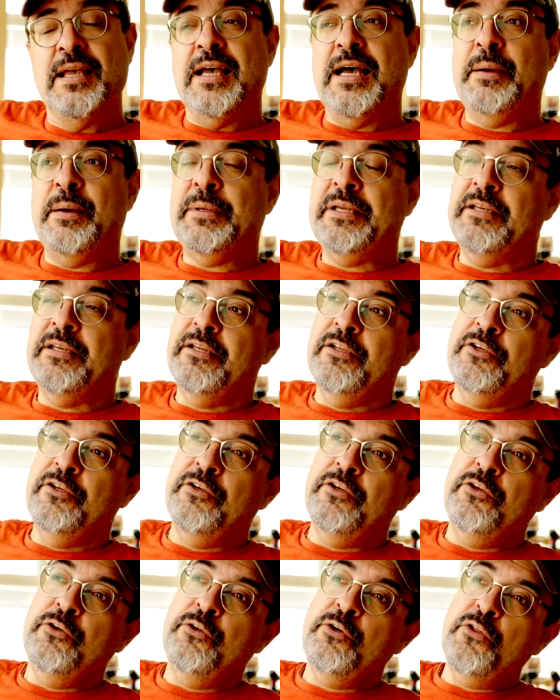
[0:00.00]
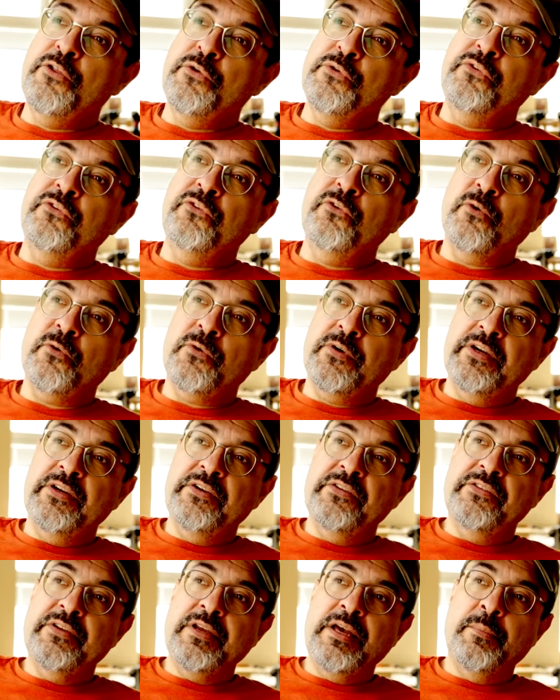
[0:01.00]
I mean, you know those
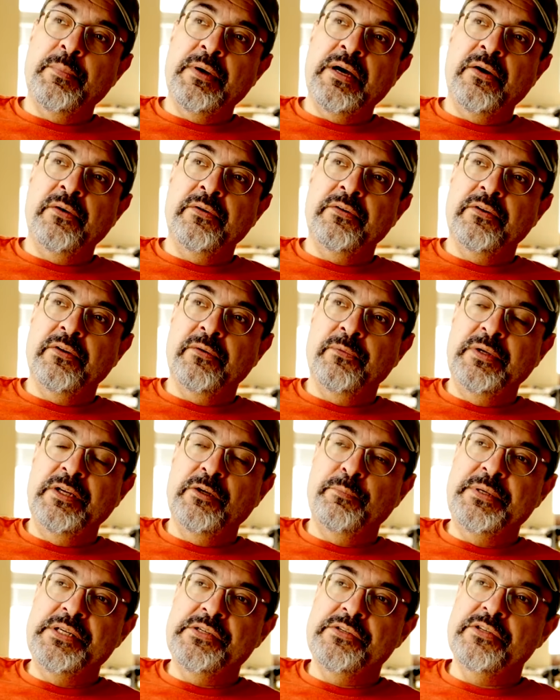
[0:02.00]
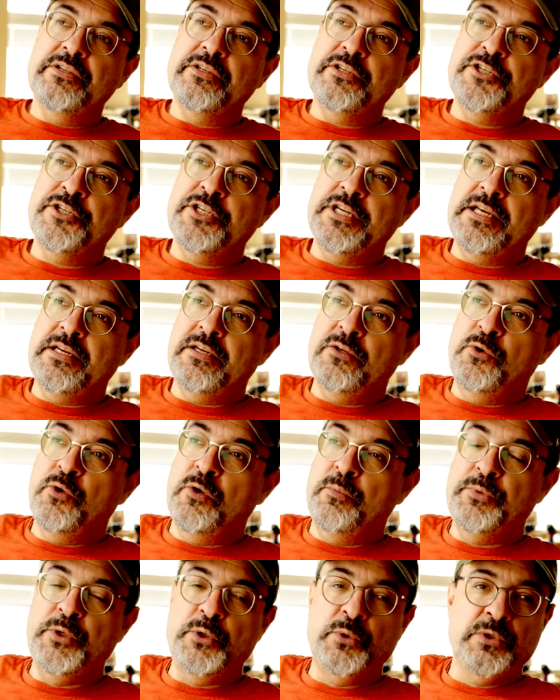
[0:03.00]
stories about real pieces of shit
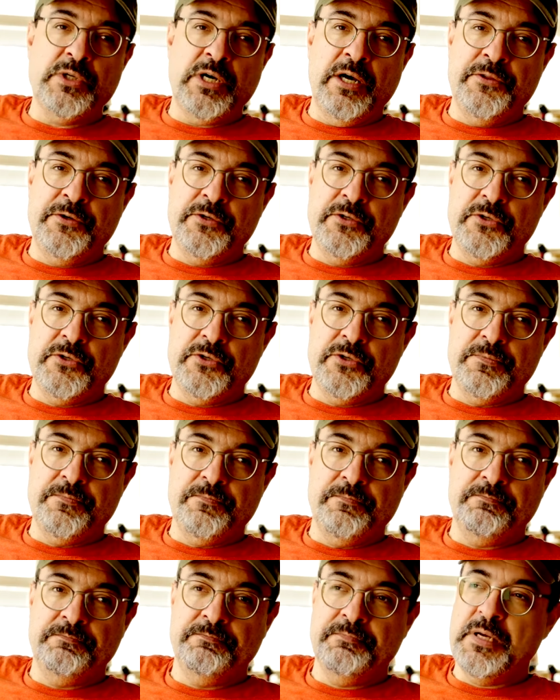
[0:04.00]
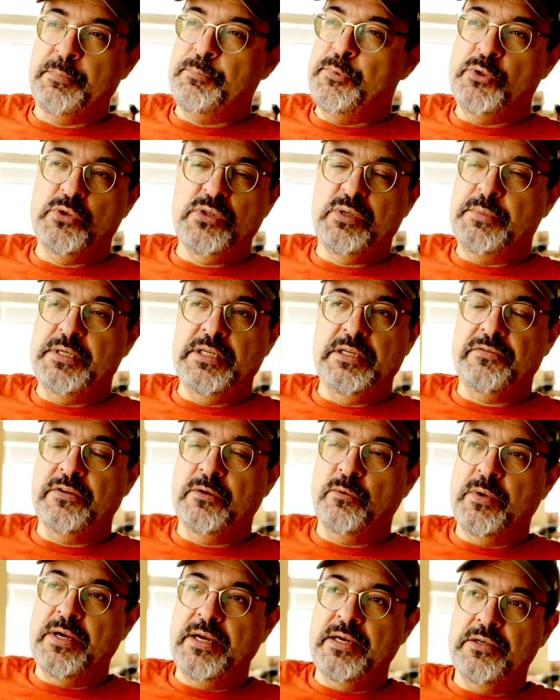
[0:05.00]
who abuse others, abuse them in
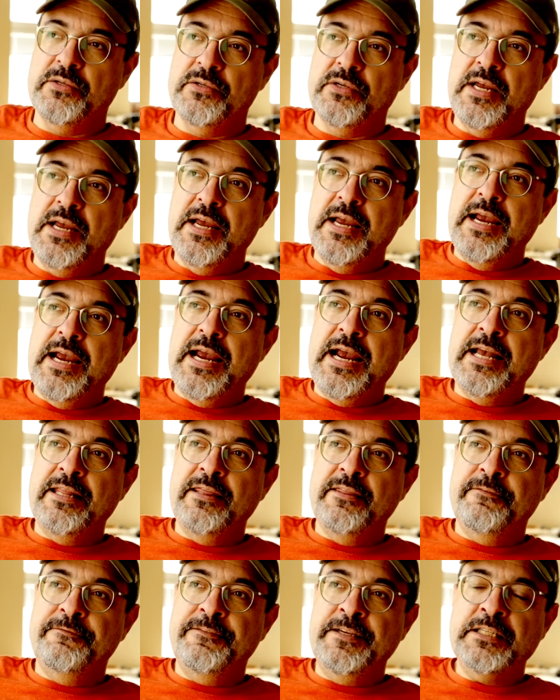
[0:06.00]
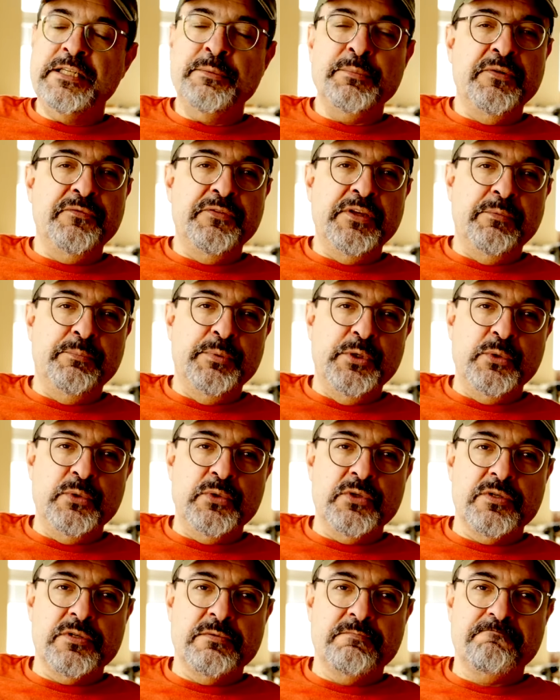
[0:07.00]
different ways. And the victim of the
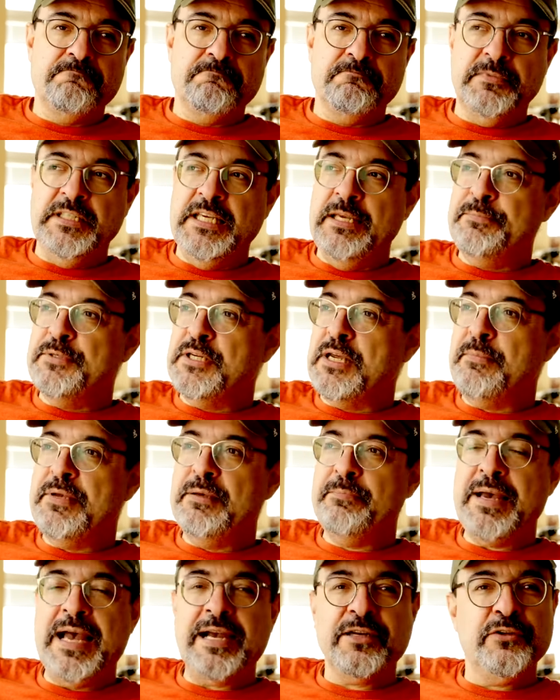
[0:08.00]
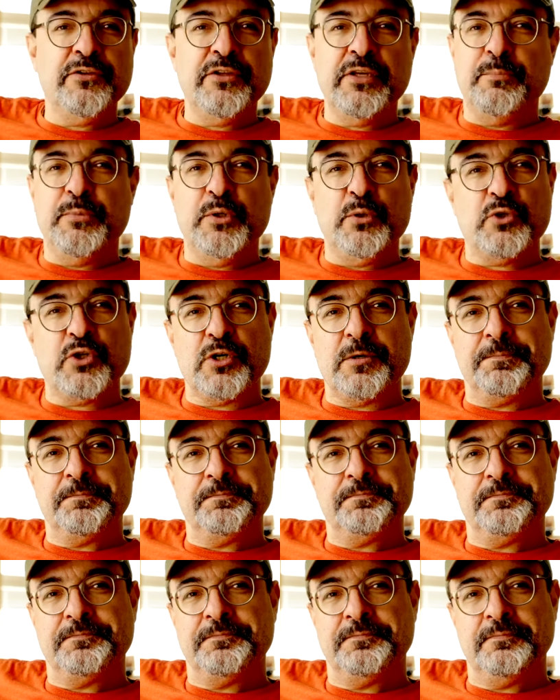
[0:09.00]
abuse keeps coming back to the abuser.
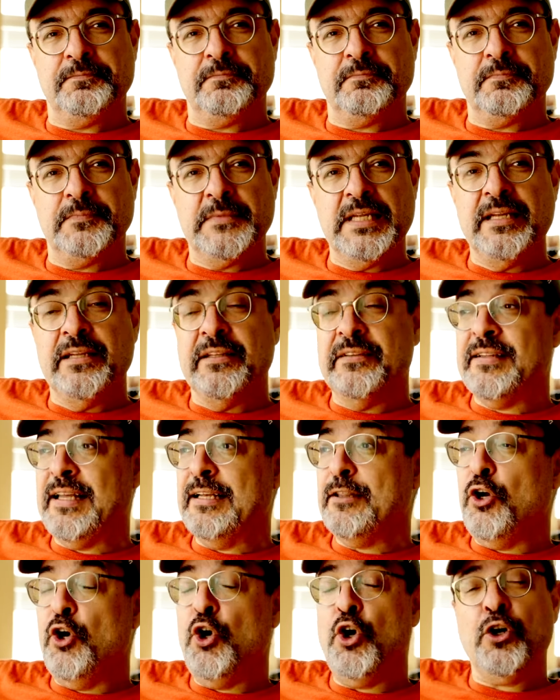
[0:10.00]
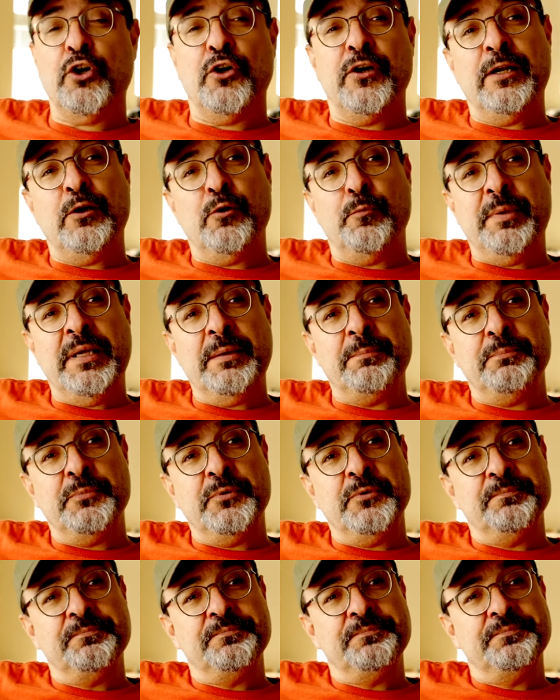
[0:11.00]
It's like the hooker and her pimp.